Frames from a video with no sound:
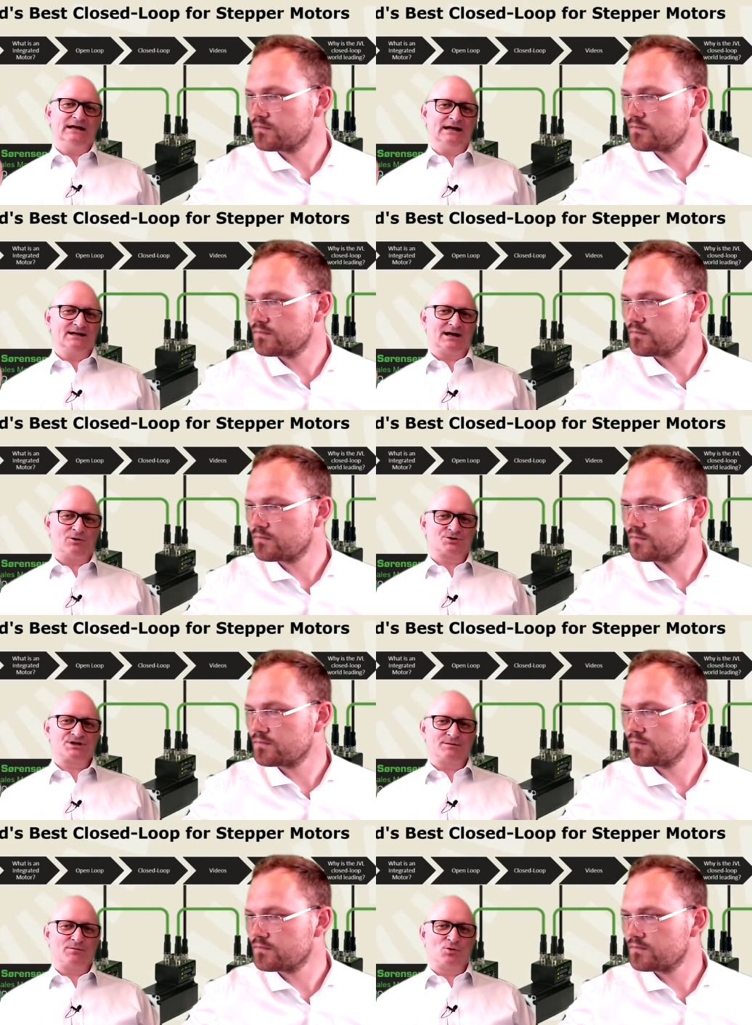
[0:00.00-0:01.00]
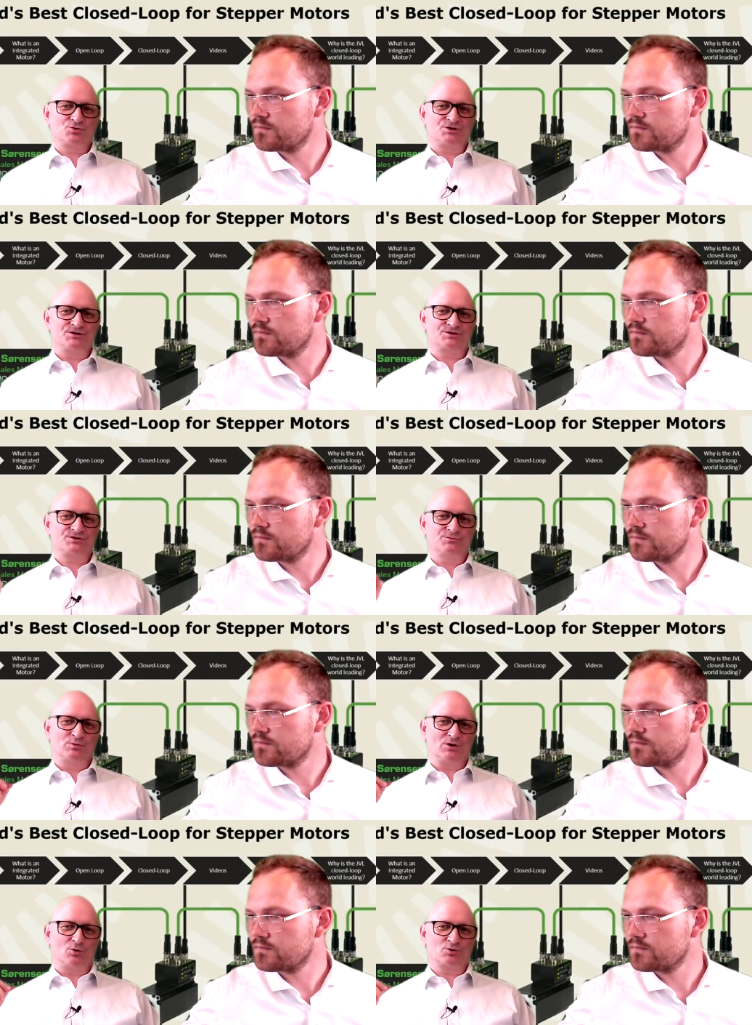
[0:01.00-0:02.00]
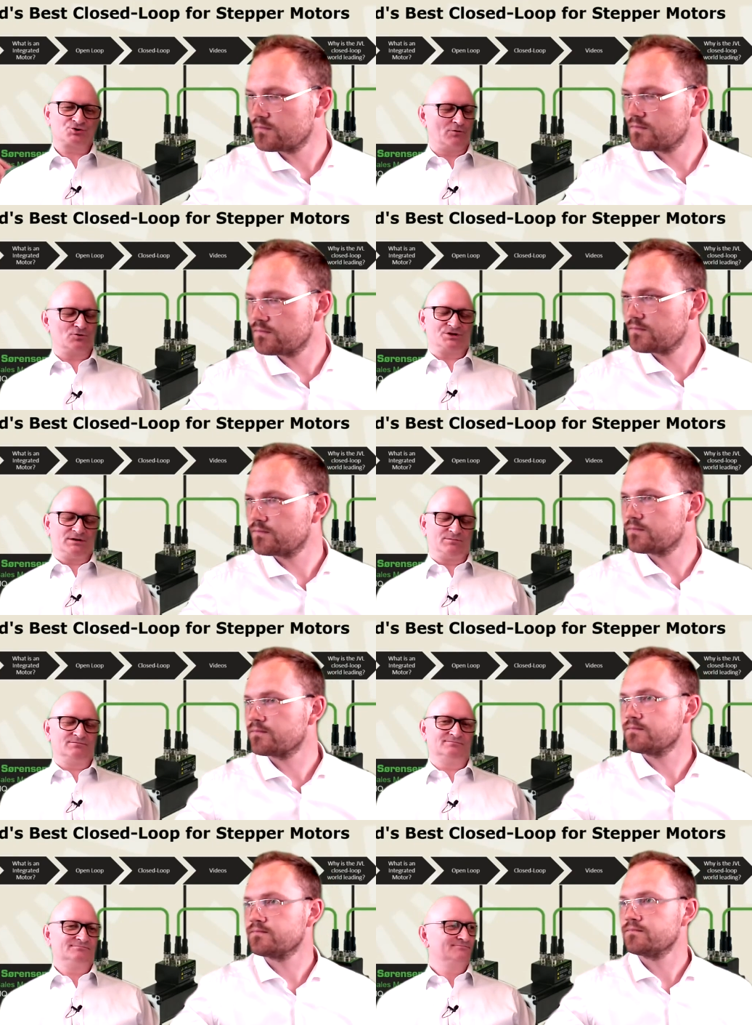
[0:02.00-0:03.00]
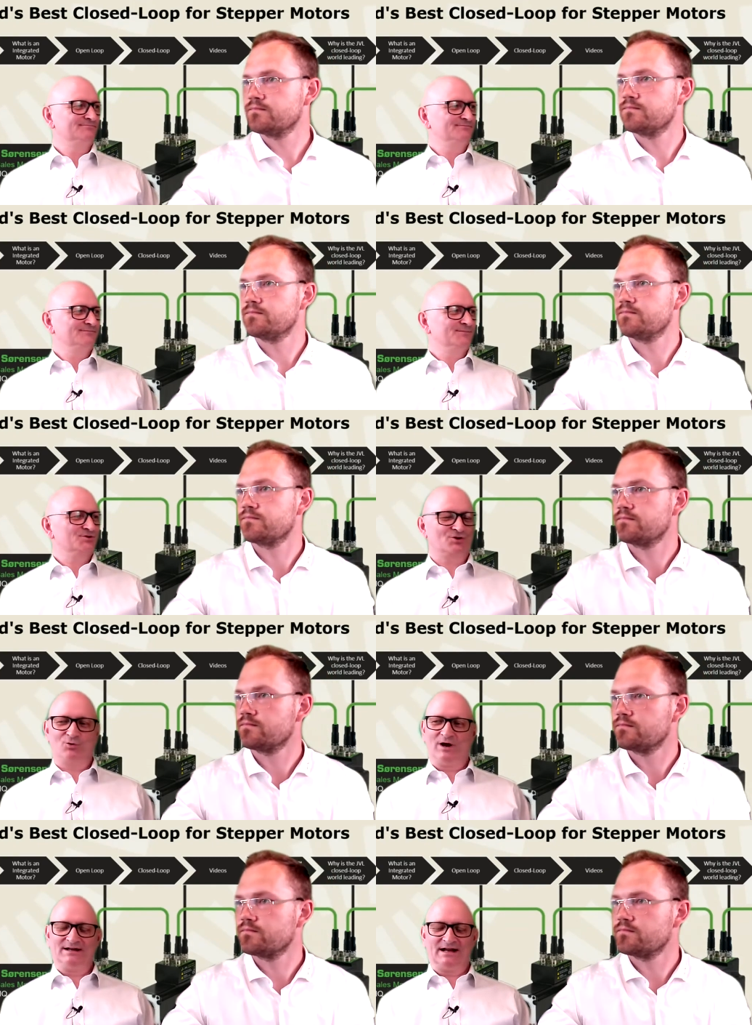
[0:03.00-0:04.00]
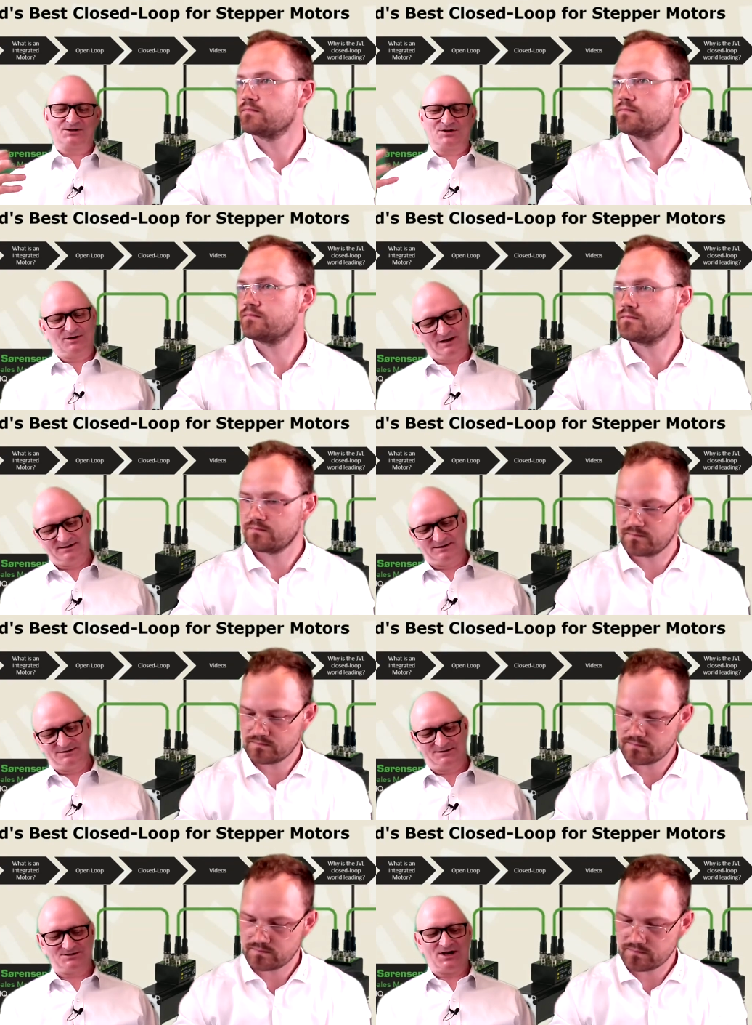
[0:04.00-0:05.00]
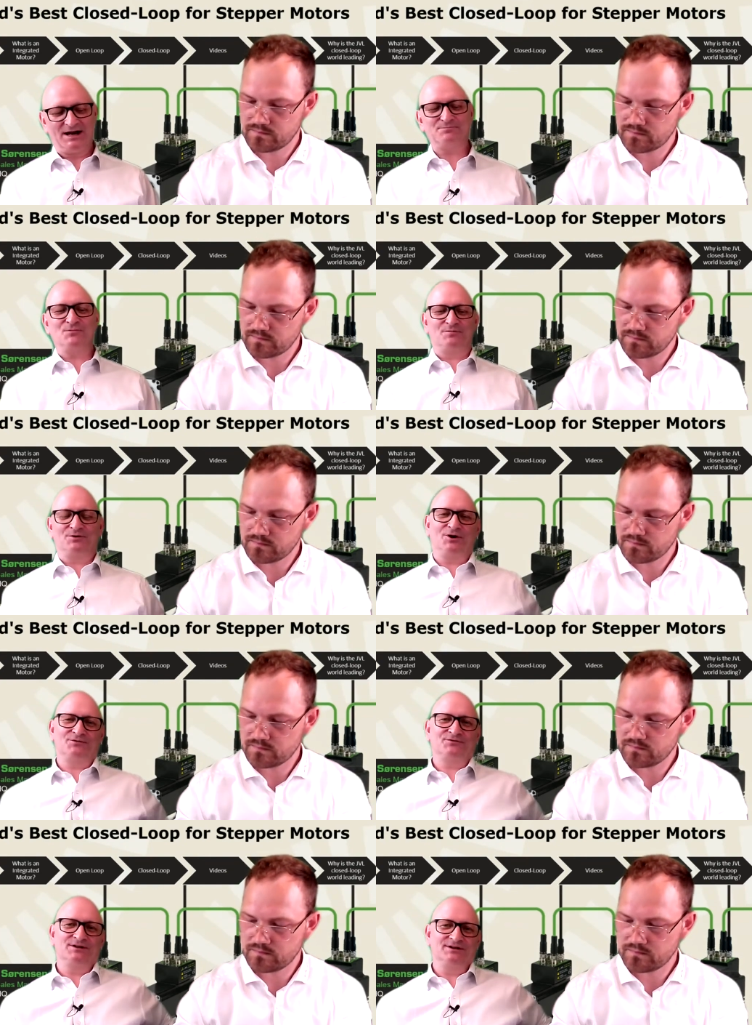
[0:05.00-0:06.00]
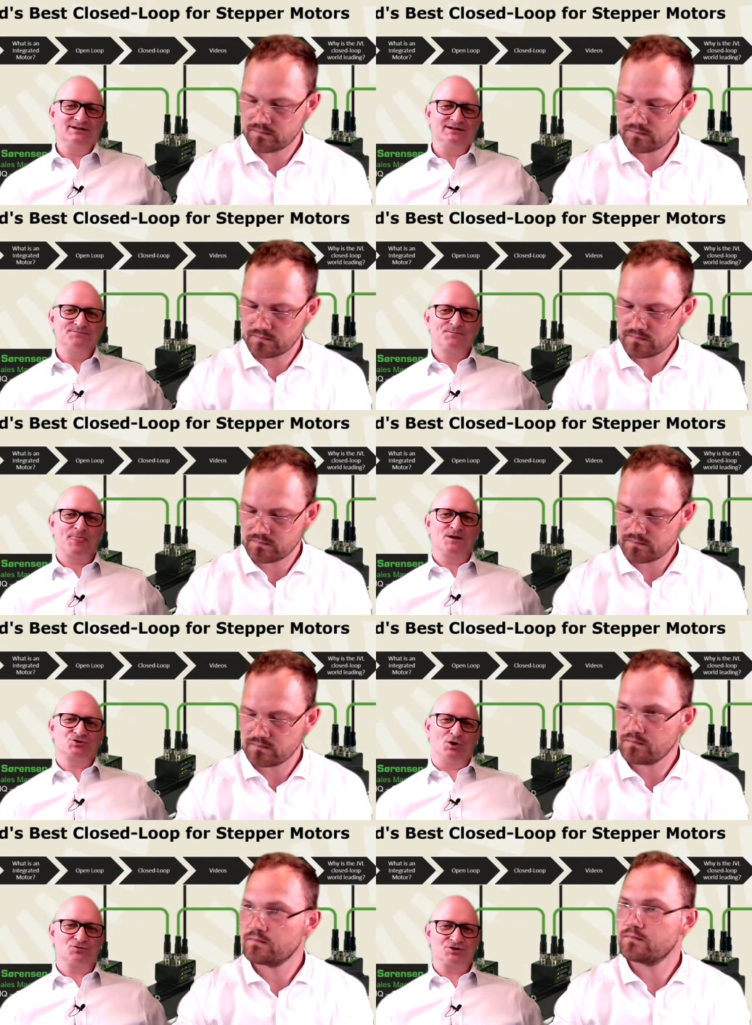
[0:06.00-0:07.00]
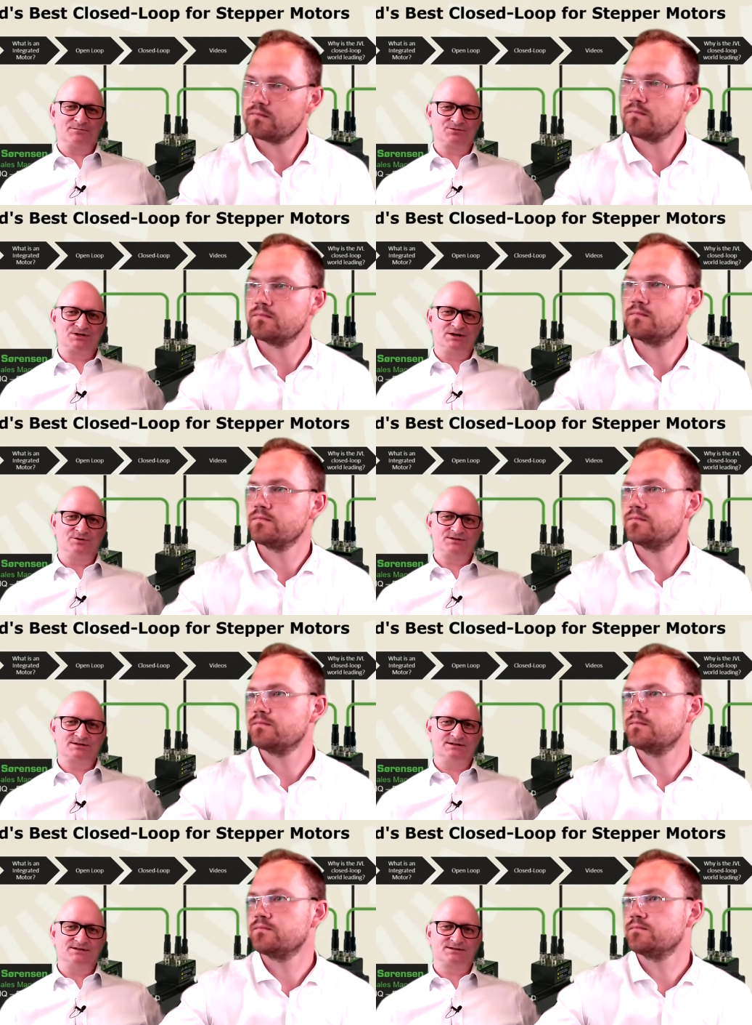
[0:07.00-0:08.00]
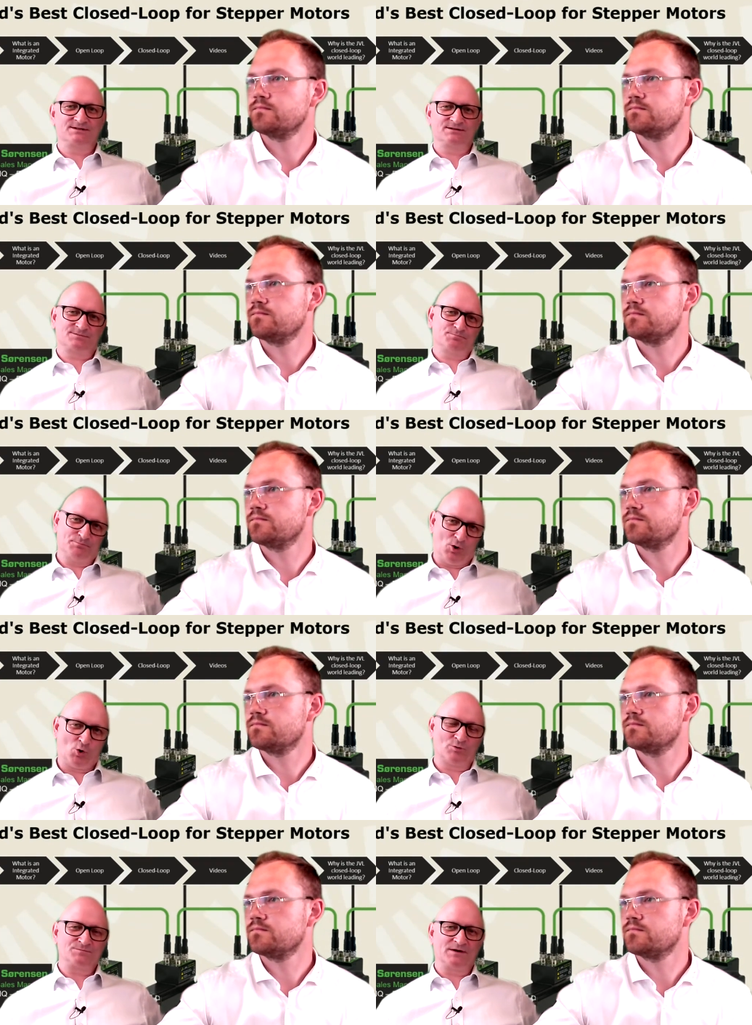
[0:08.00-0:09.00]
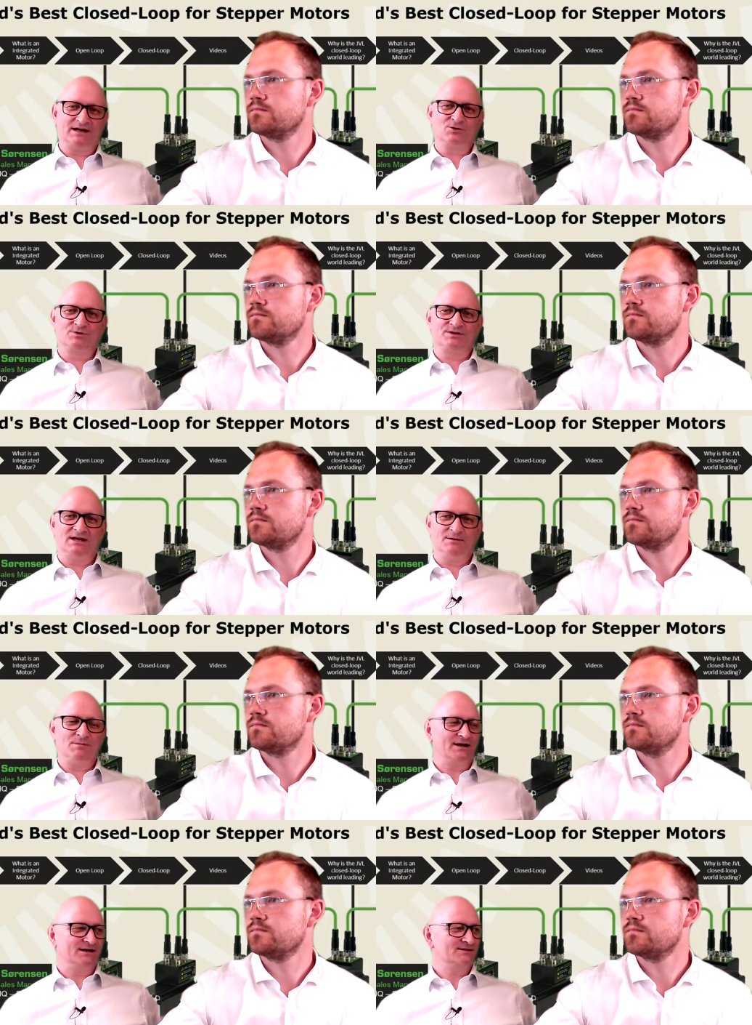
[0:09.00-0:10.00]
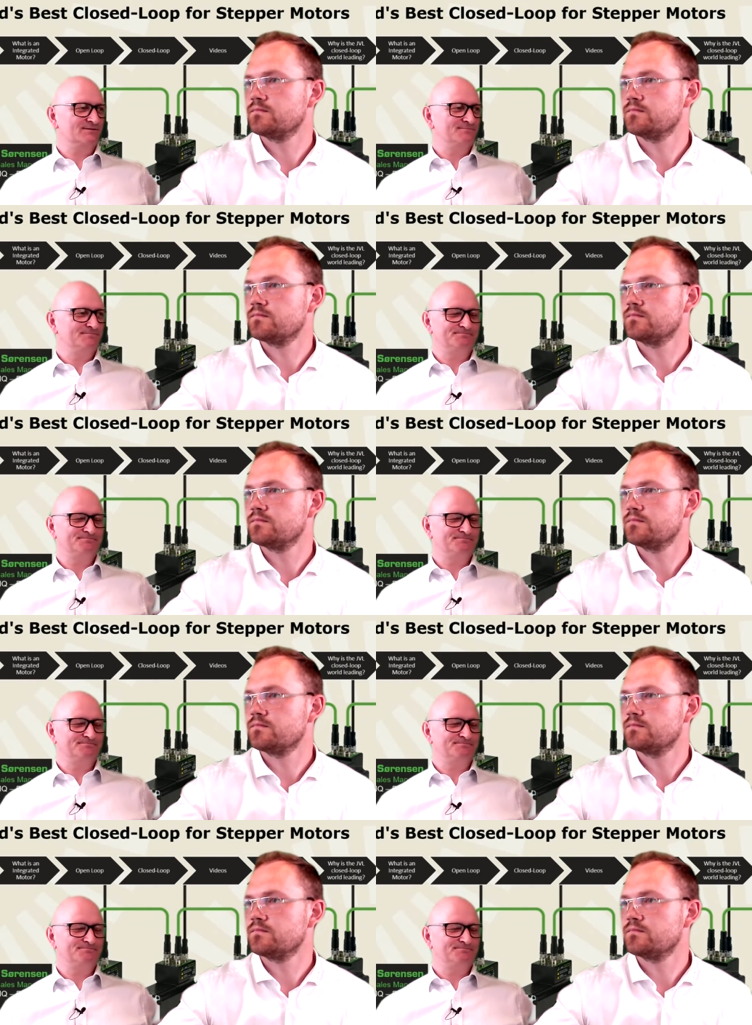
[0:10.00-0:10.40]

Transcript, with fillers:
Speaker 1: and our stepper motors we call ServoStep. So, and and the, and the, the type number of the ServoStep series is always begin with MIS.